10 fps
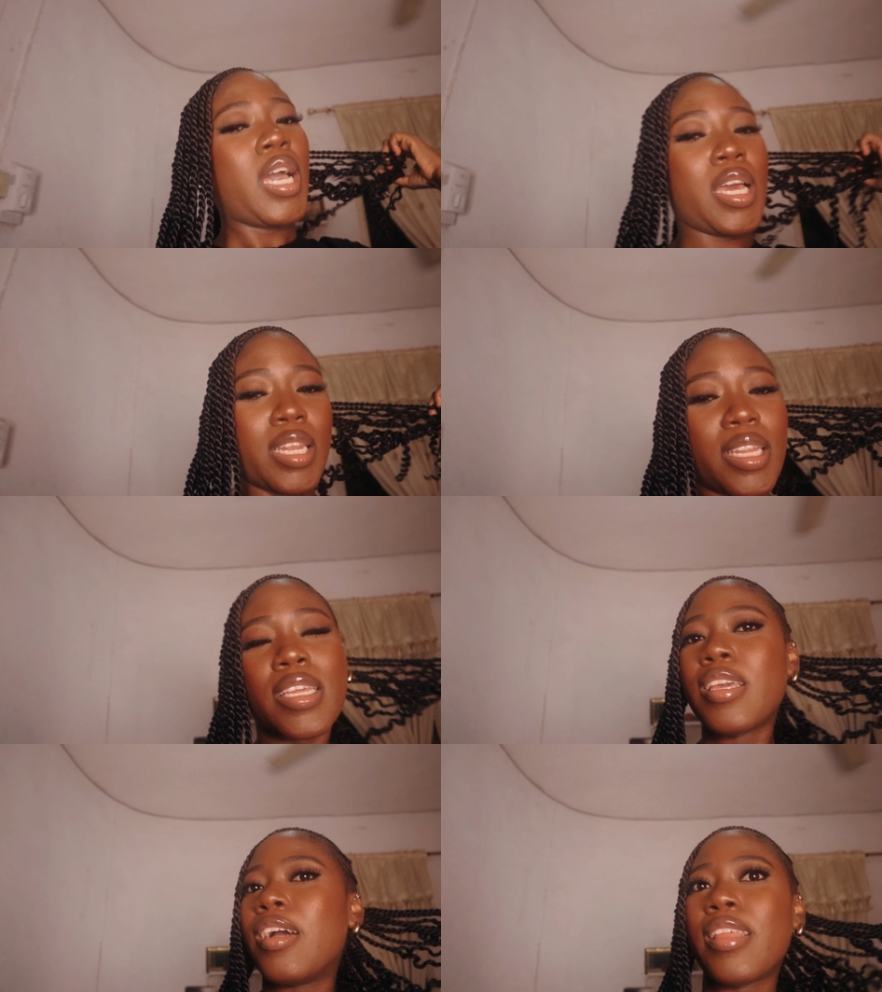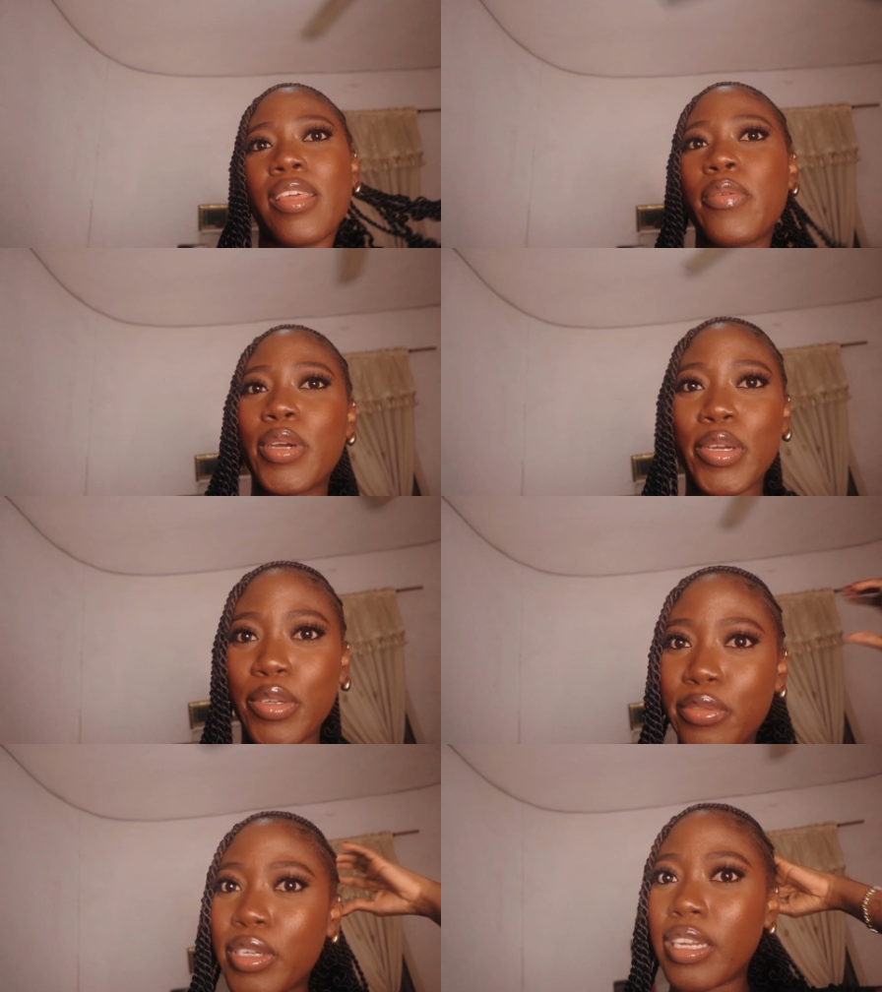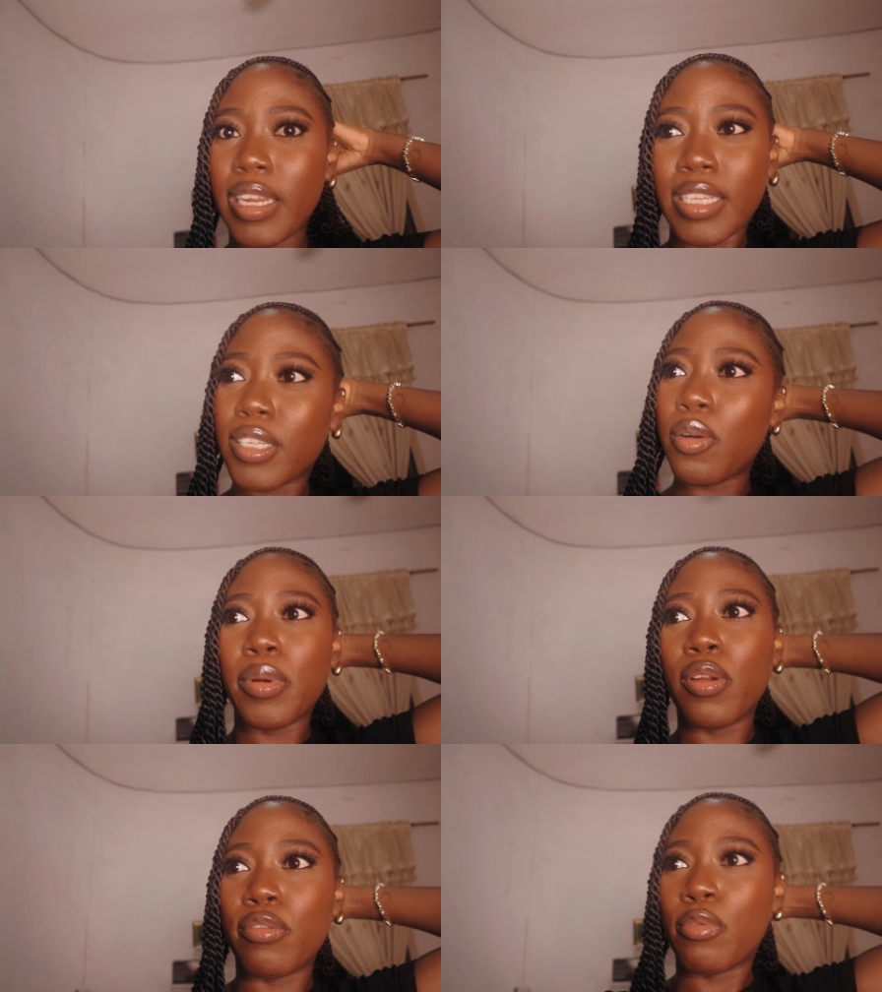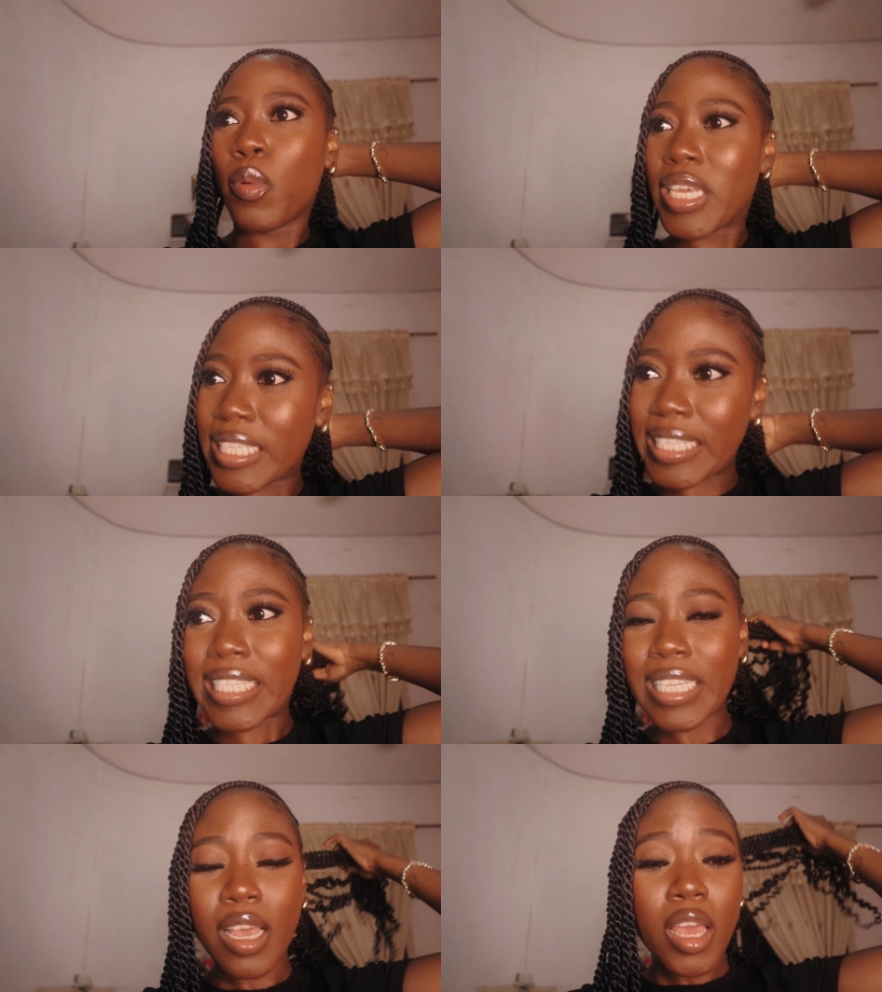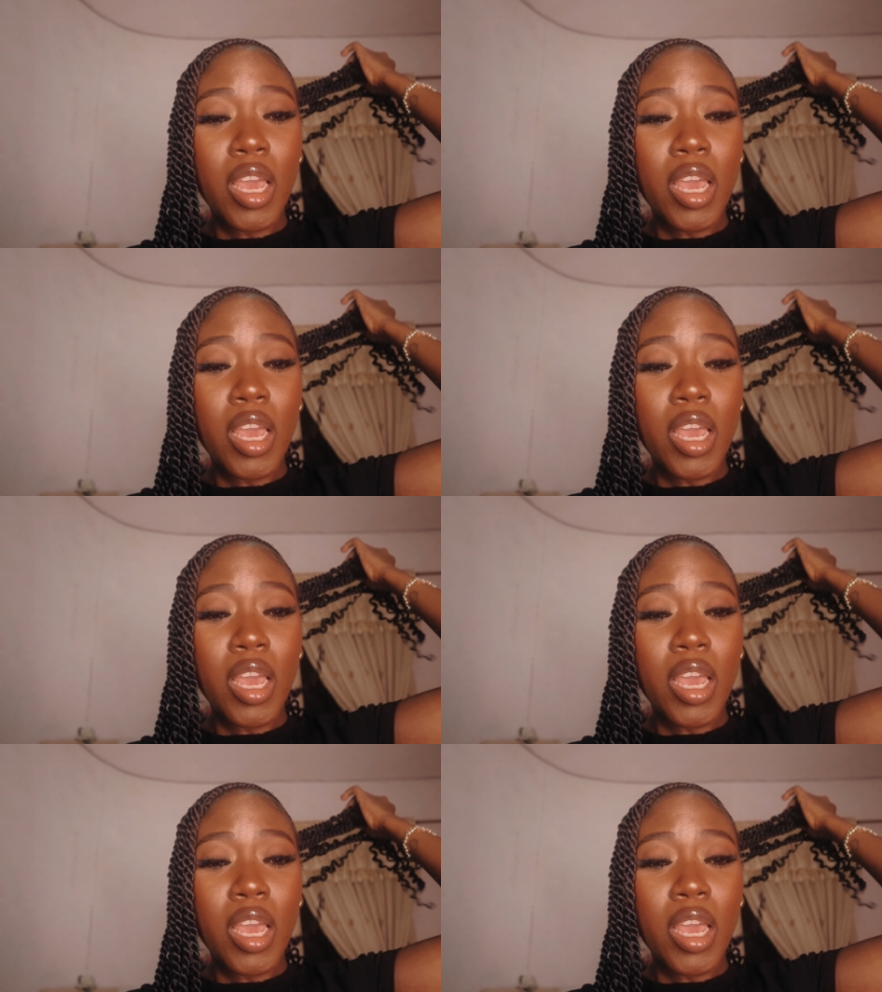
and yeah, I think we're good for the next couple of weeks.